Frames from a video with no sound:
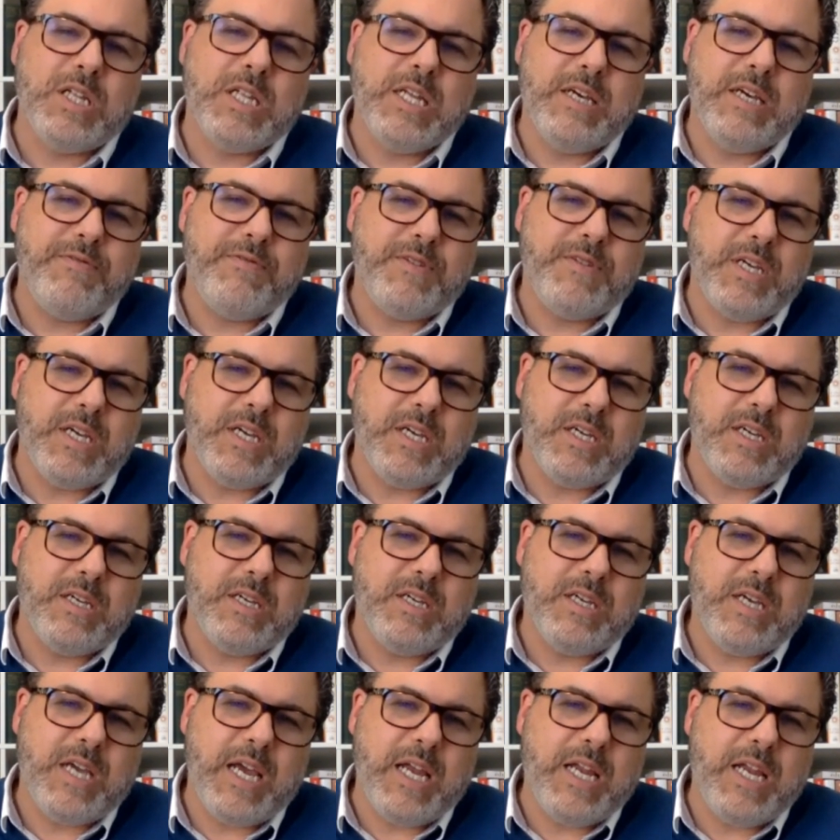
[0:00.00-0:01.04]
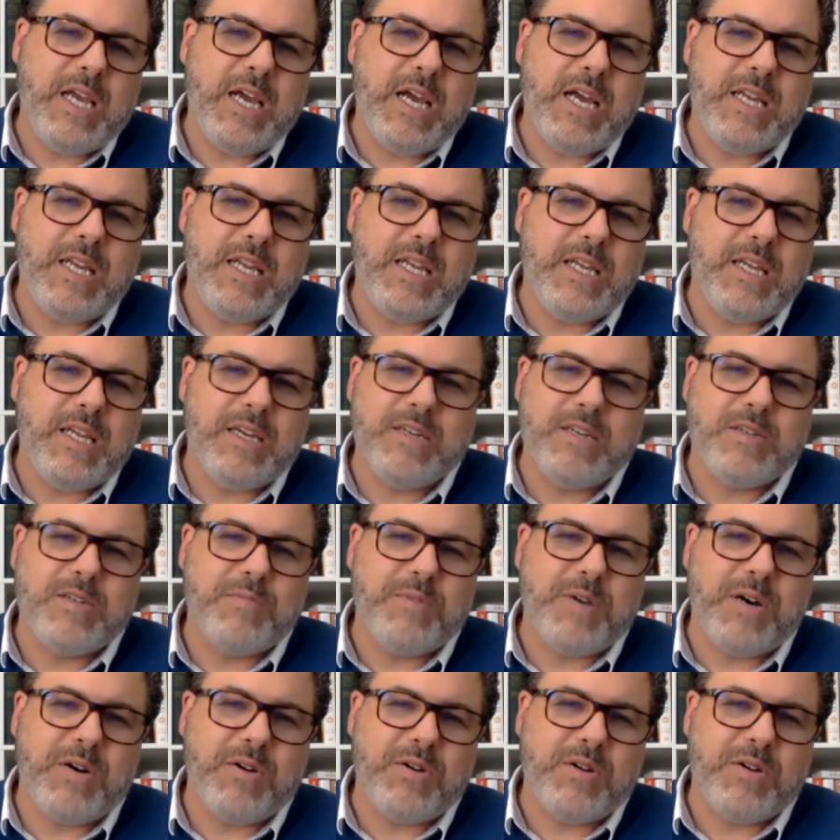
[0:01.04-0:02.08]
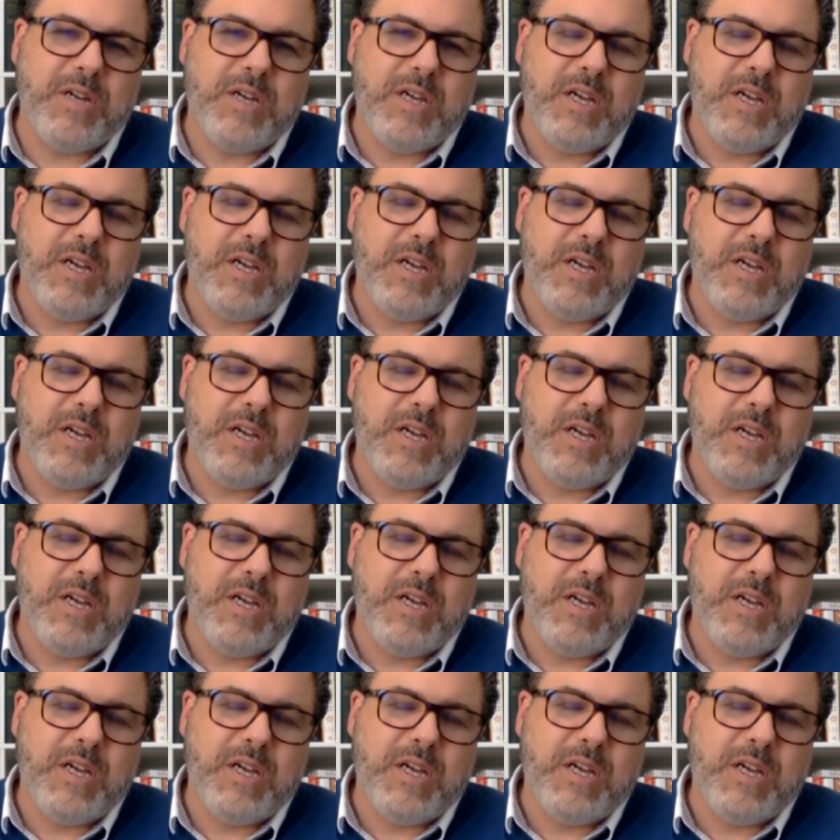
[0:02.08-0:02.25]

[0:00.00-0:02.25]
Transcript: lifting, any ideas about